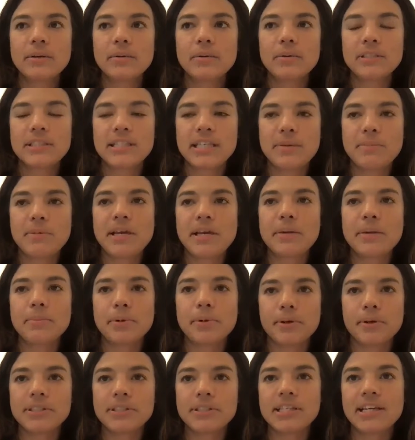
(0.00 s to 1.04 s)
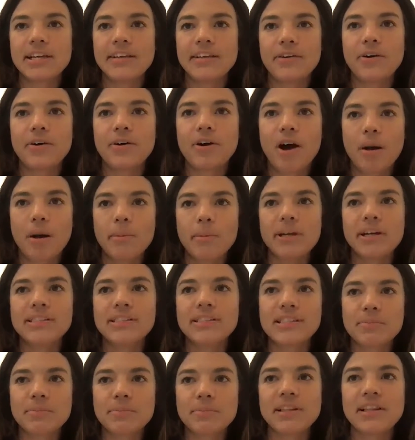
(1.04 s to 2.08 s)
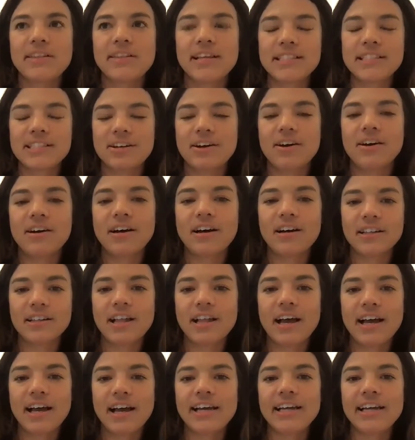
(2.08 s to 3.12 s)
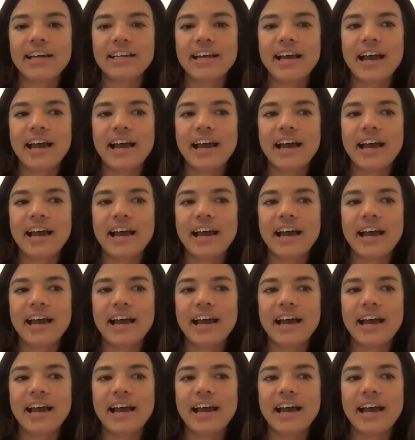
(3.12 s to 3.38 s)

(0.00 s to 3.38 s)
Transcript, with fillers: see me in person and they'll comment on something that they saw online